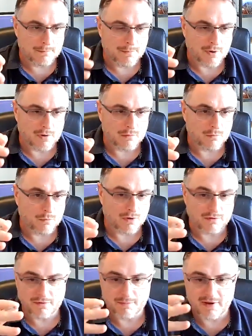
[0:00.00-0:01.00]
But one
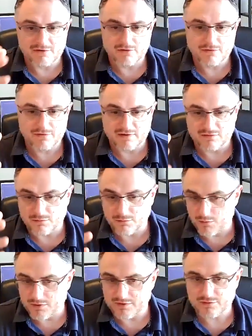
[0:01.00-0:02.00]
of the major things that we
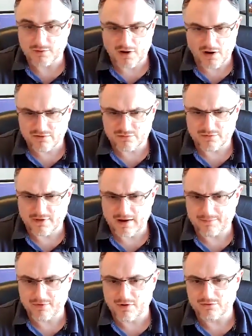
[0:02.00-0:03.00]
wanted to encourage with
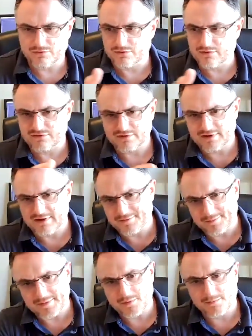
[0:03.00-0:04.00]
that approach was actually
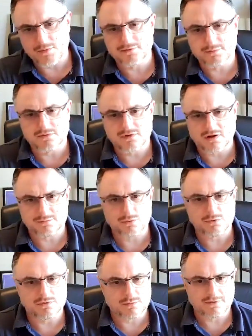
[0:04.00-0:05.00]
giving people multiple touch
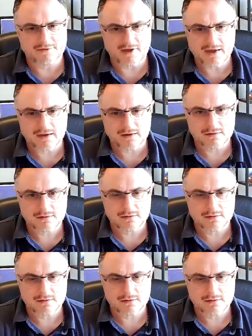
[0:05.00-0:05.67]
points with the deck.